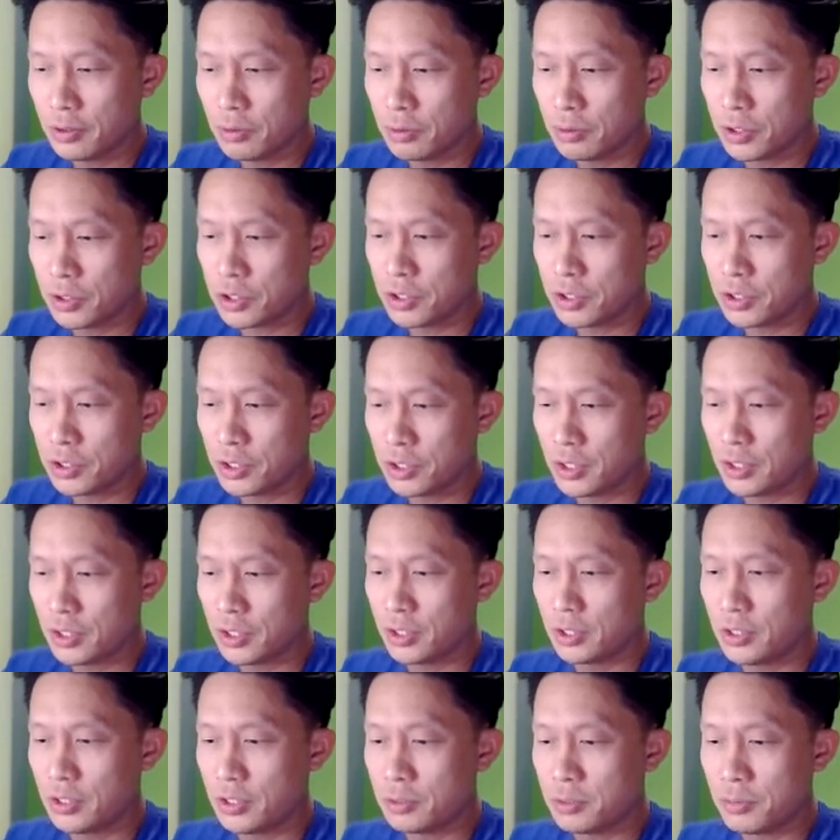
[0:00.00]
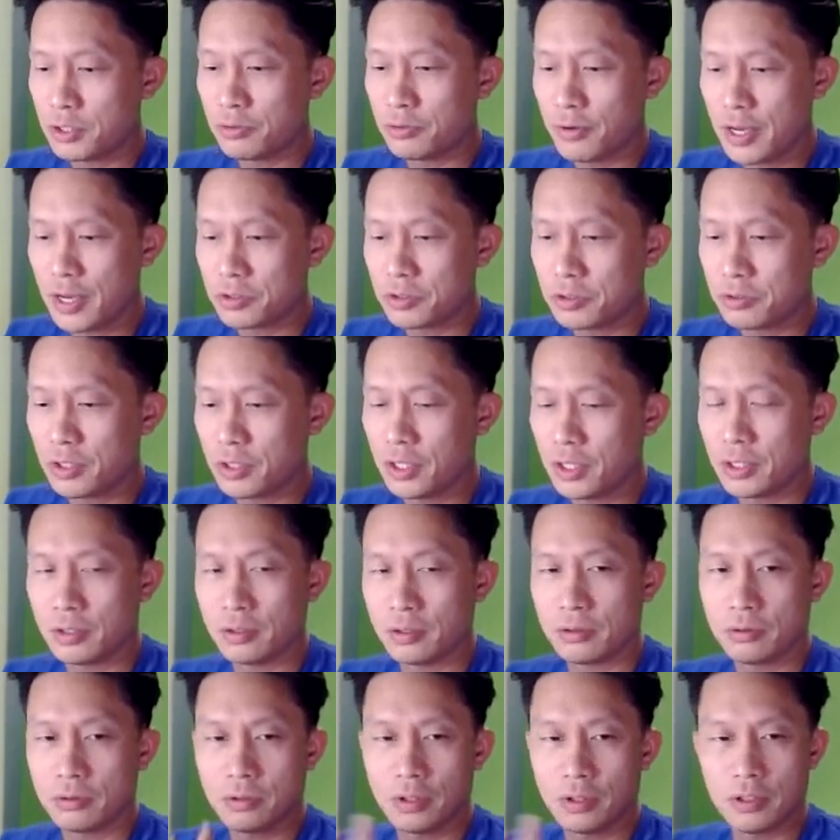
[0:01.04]
which is much faster
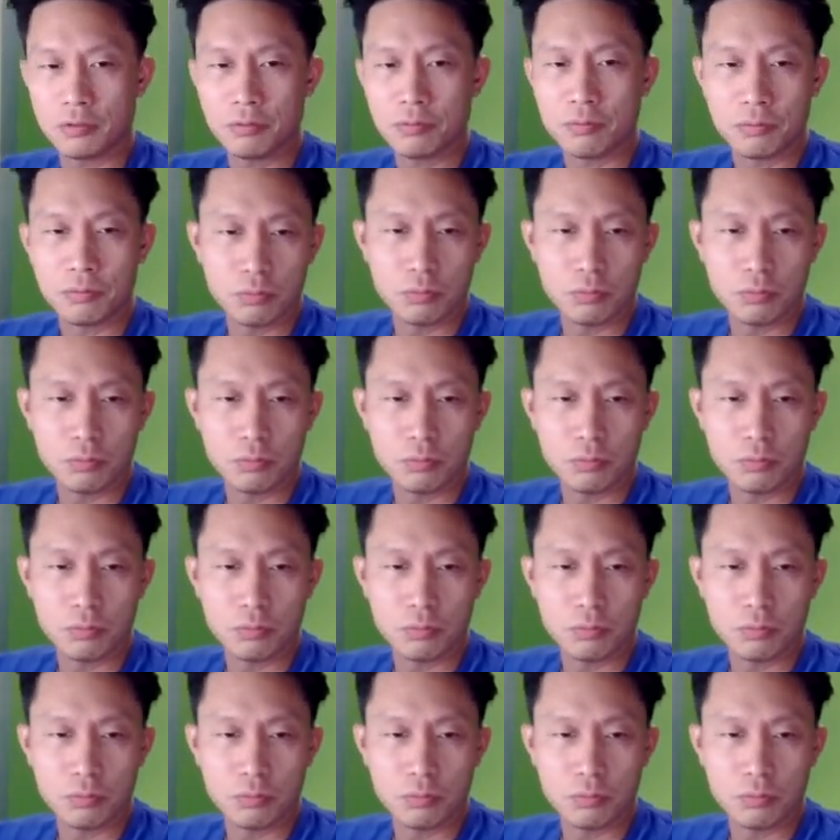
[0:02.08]
than kind of